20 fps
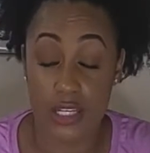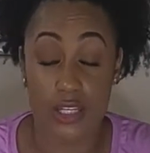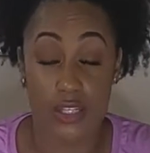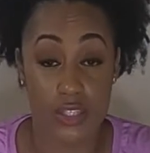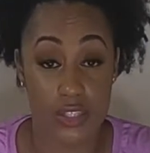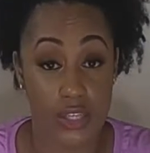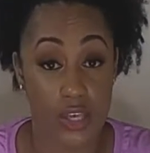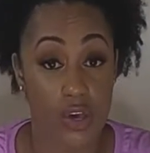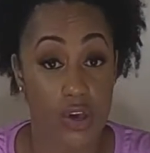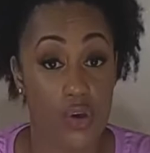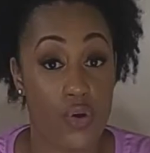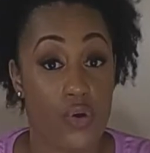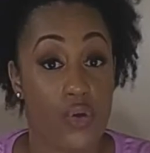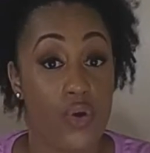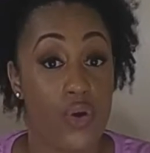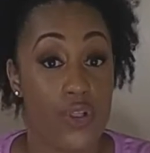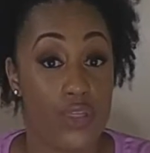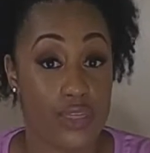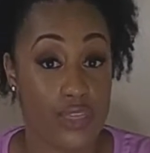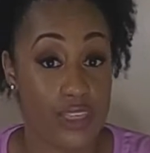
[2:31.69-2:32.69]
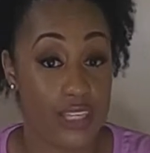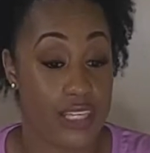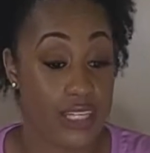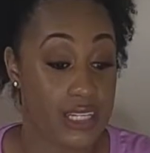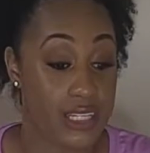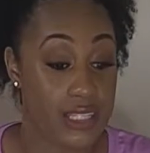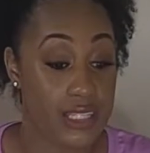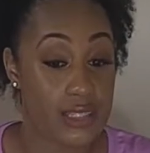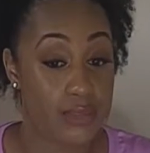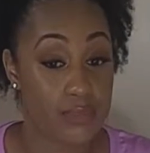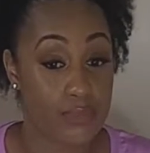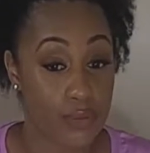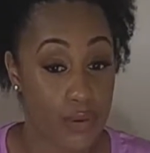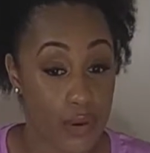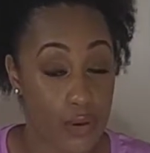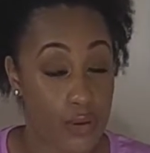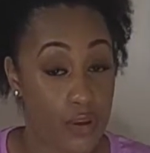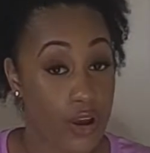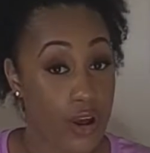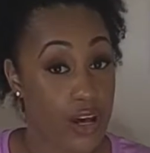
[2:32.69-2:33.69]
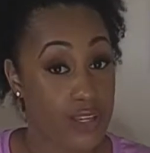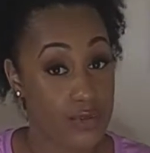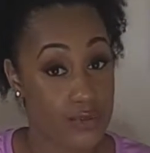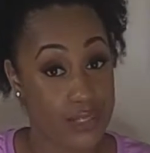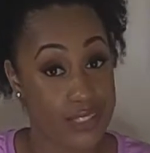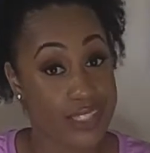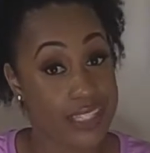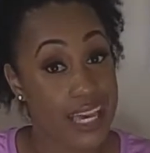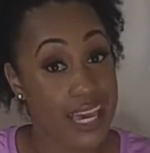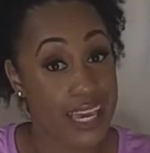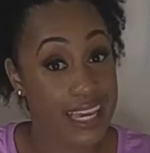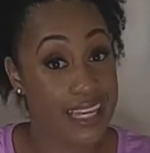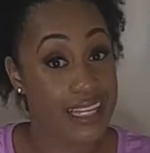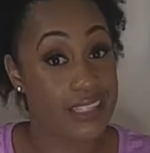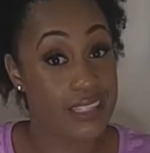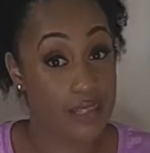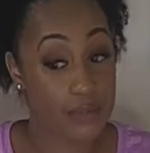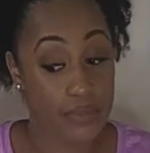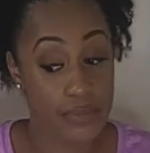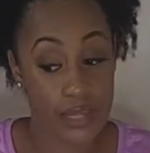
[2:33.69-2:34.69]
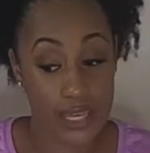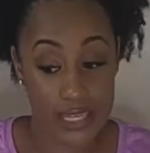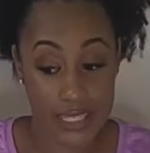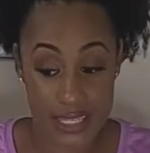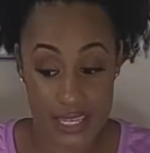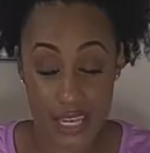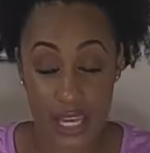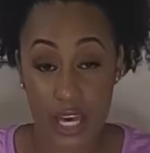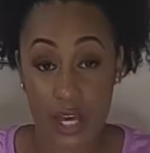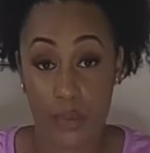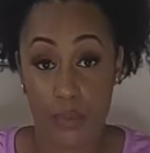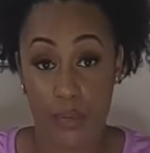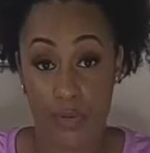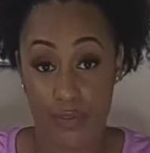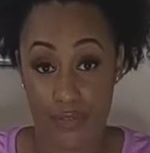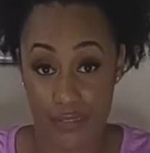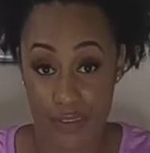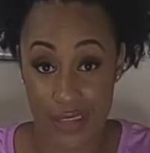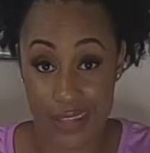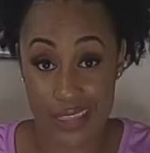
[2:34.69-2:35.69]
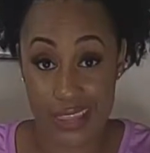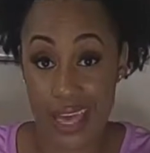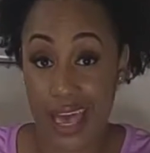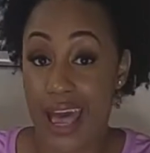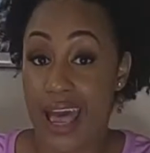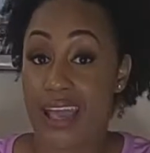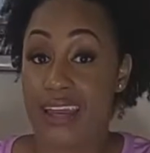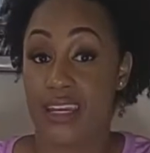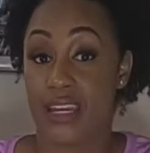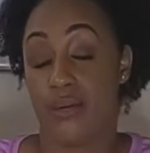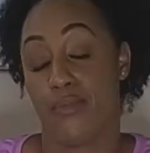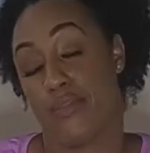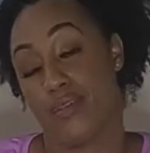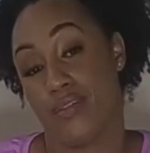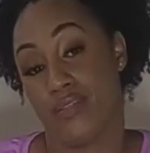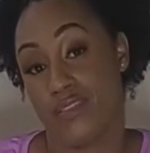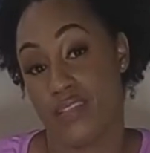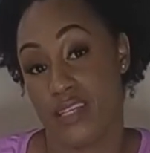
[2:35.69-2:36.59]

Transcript: So these protocols were set into place to help prevent the high number of